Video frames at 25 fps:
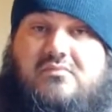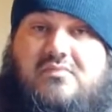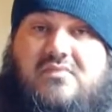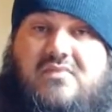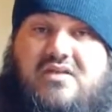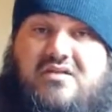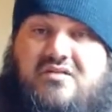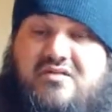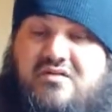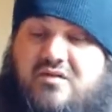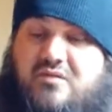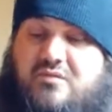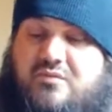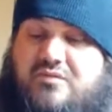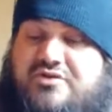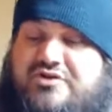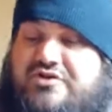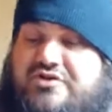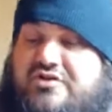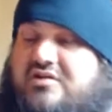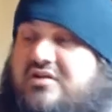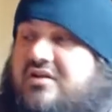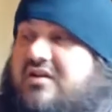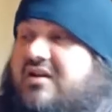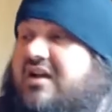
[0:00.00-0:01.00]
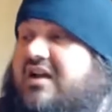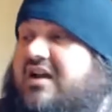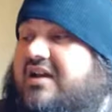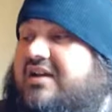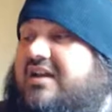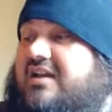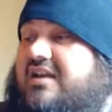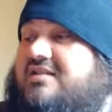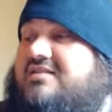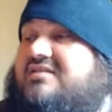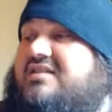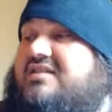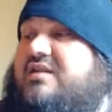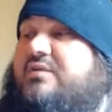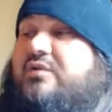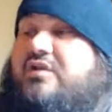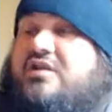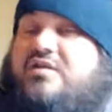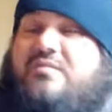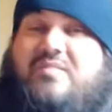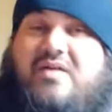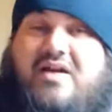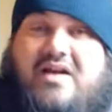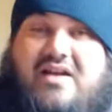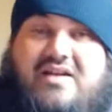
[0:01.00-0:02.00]
You know what you? I can't see what
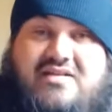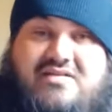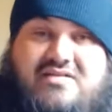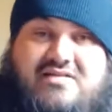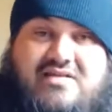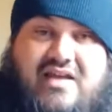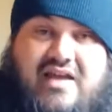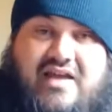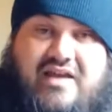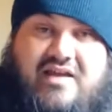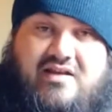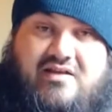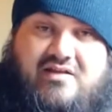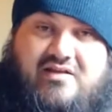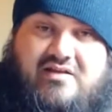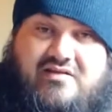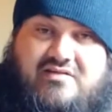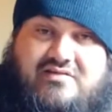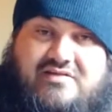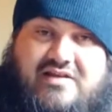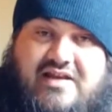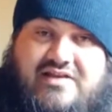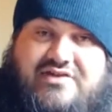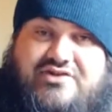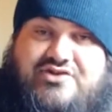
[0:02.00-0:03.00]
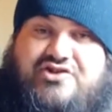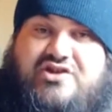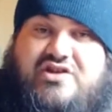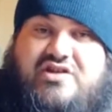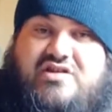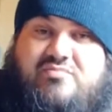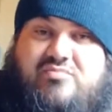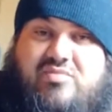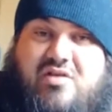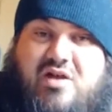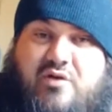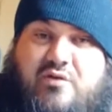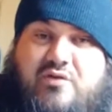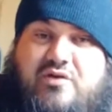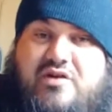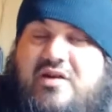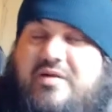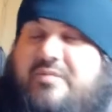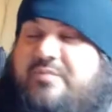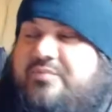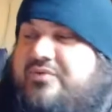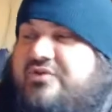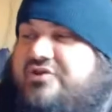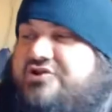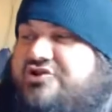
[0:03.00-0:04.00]
anybody's saying because HG's blowing
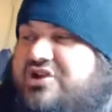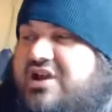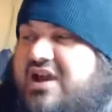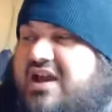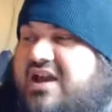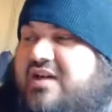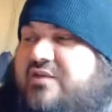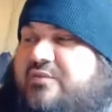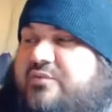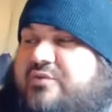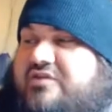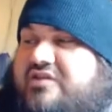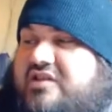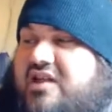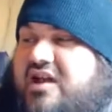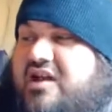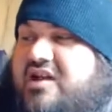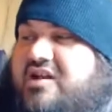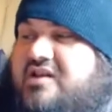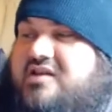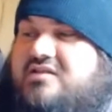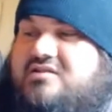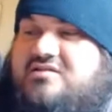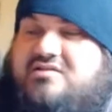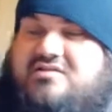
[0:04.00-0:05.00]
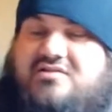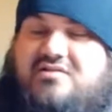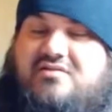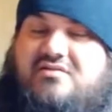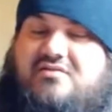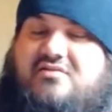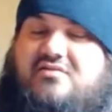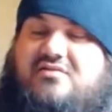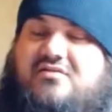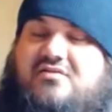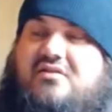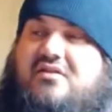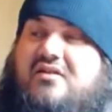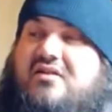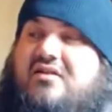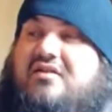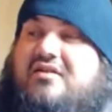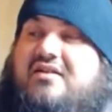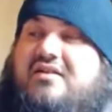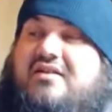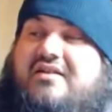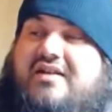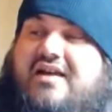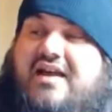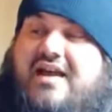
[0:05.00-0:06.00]
up the chat with links.
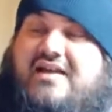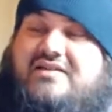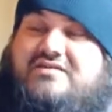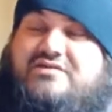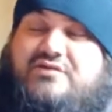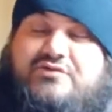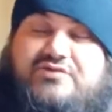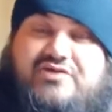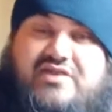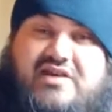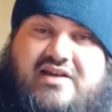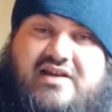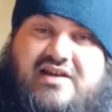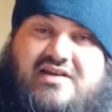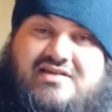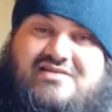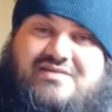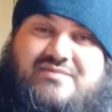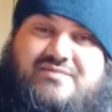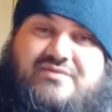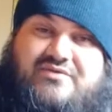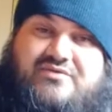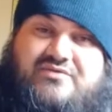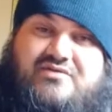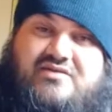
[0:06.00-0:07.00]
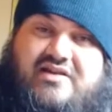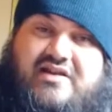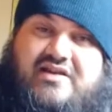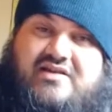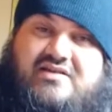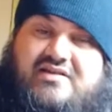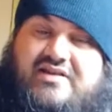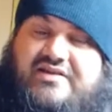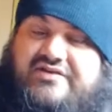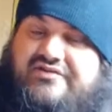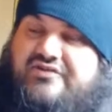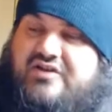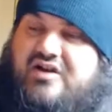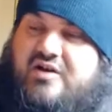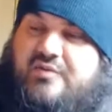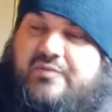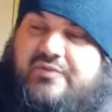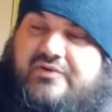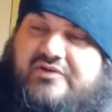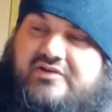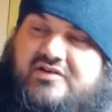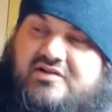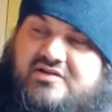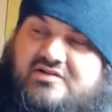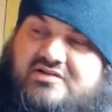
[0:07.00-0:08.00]
Guys, go check out some of those links he's
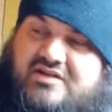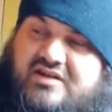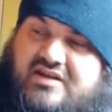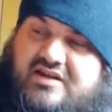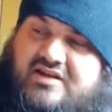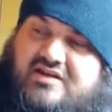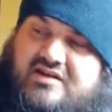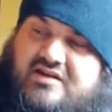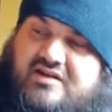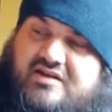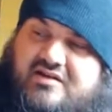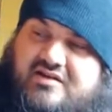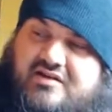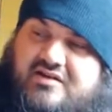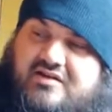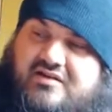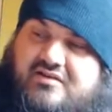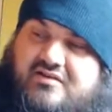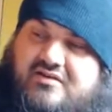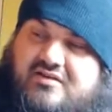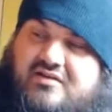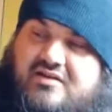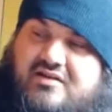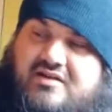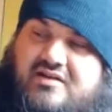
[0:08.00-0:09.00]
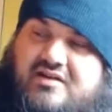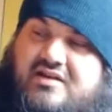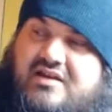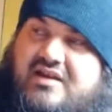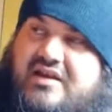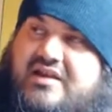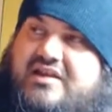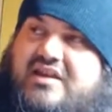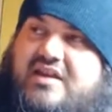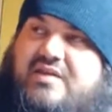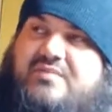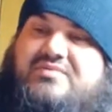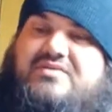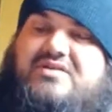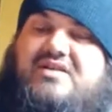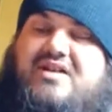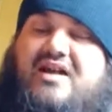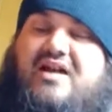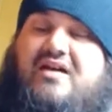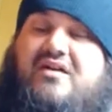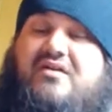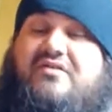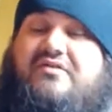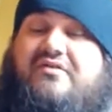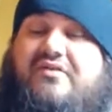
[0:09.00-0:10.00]
dropping because he keeps an eye
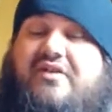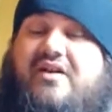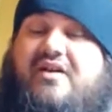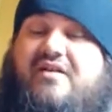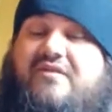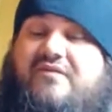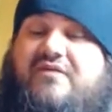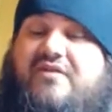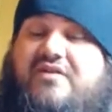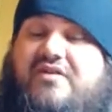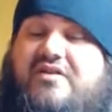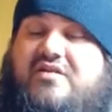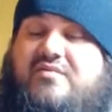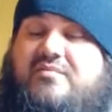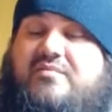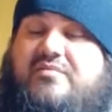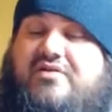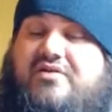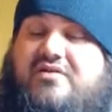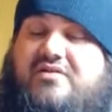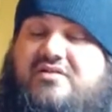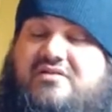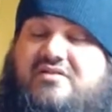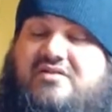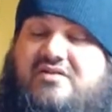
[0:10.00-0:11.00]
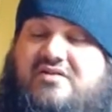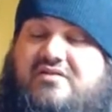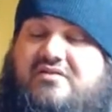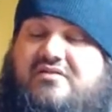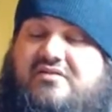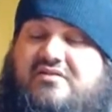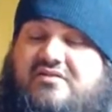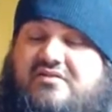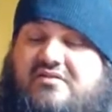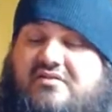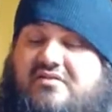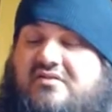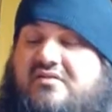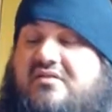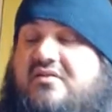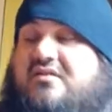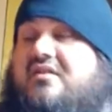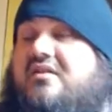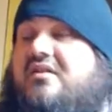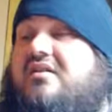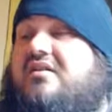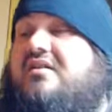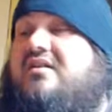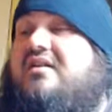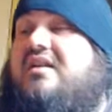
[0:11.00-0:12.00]
on crowdfunded books and
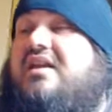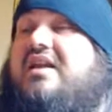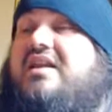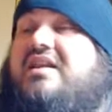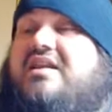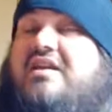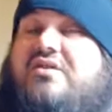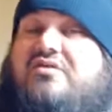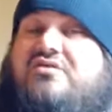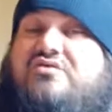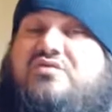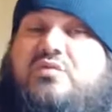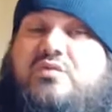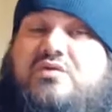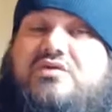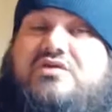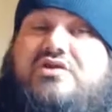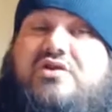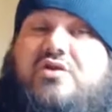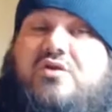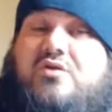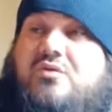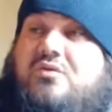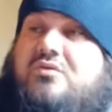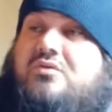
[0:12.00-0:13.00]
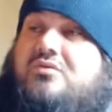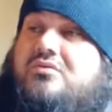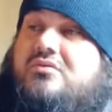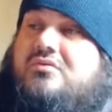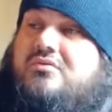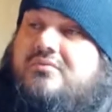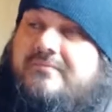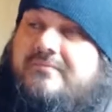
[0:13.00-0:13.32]
he knows what's cool.